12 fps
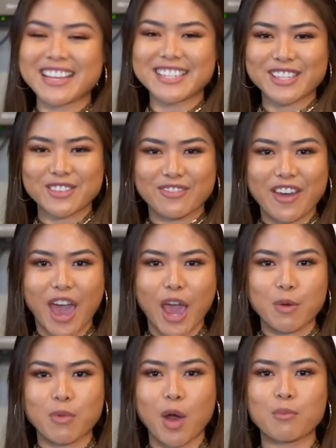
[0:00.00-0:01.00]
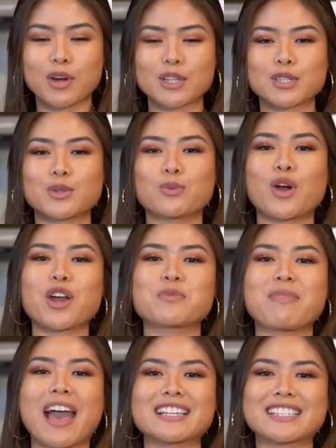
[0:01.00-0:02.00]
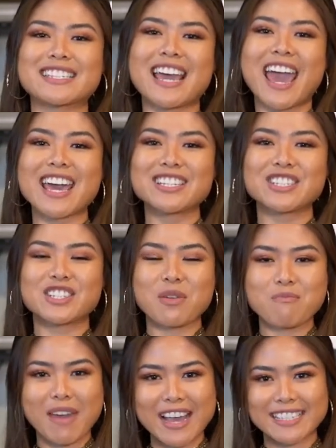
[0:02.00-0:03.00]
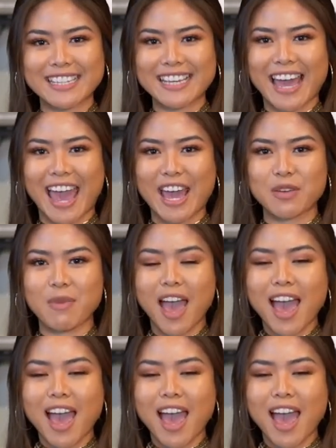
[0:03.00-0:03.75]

is the fame, but it's the work backstage that makes the game.